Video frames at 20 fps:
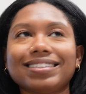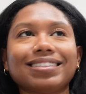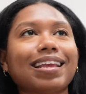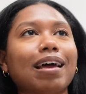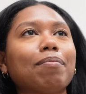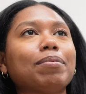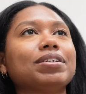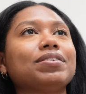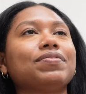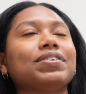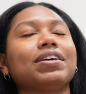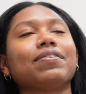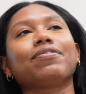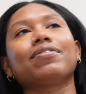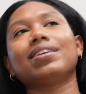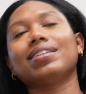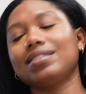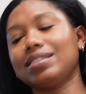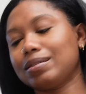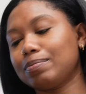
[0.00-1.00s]
Not much of a
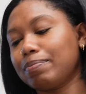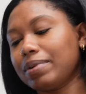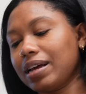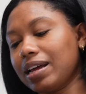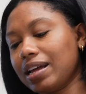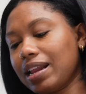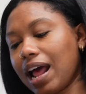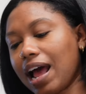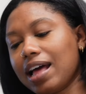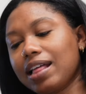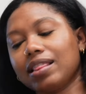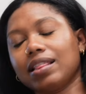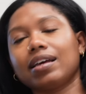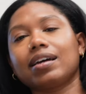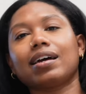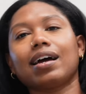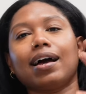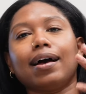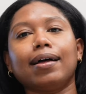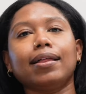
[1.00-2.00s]
difference, but I
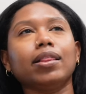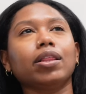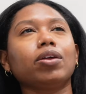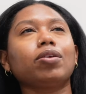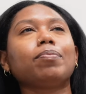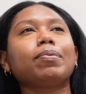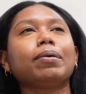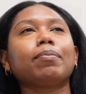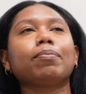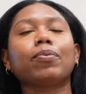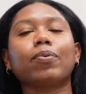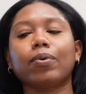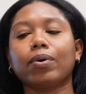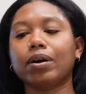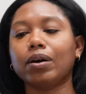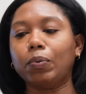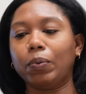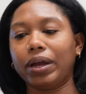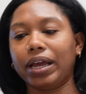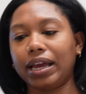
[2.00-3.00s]
look a little bit
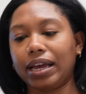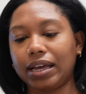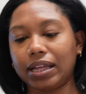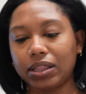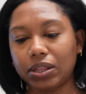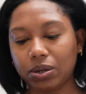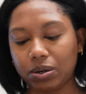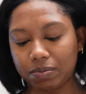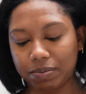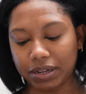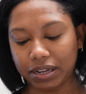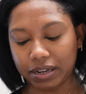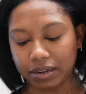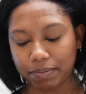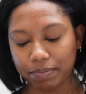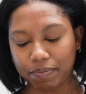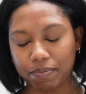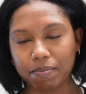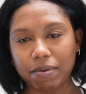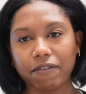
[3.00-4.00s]
more awake, a little bit,
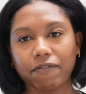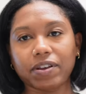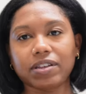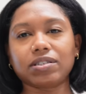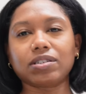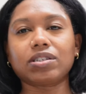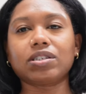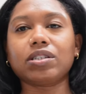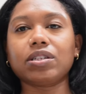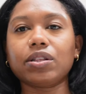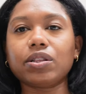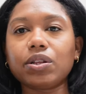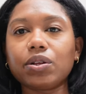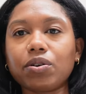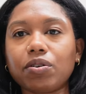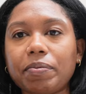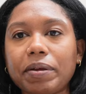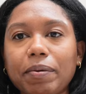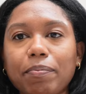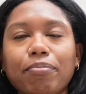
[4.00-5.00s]
my face looks a
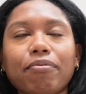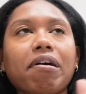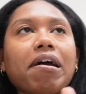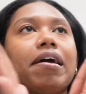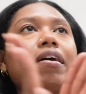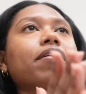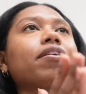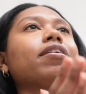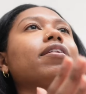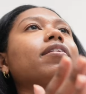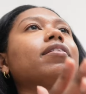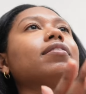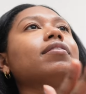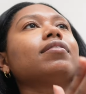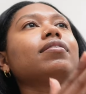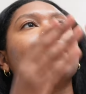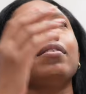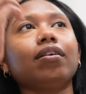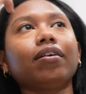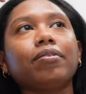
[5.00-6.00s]
little bit brighter,
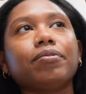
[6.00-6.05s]
you